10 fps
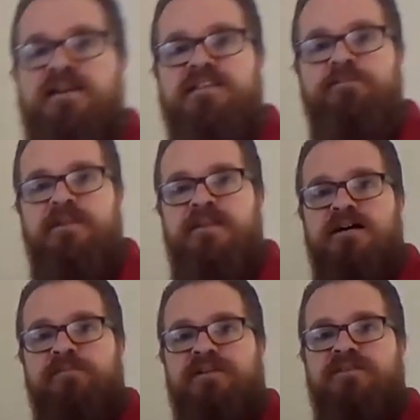to split it
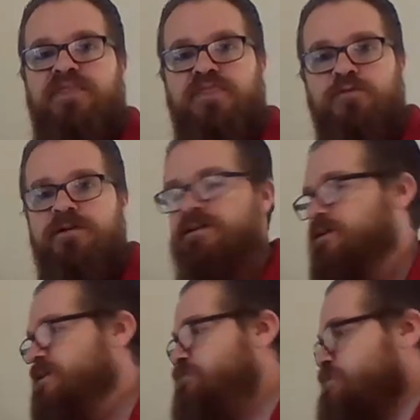up into 3
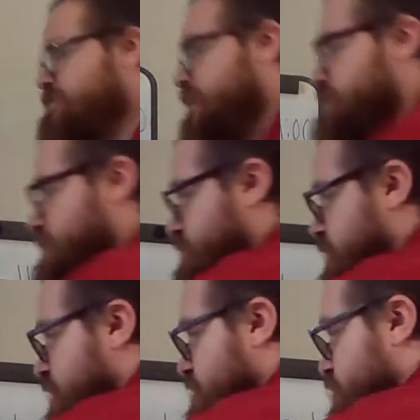equal sections.
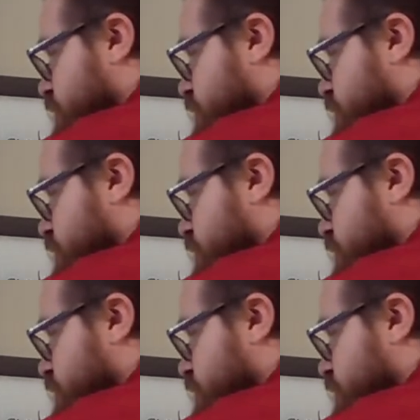So I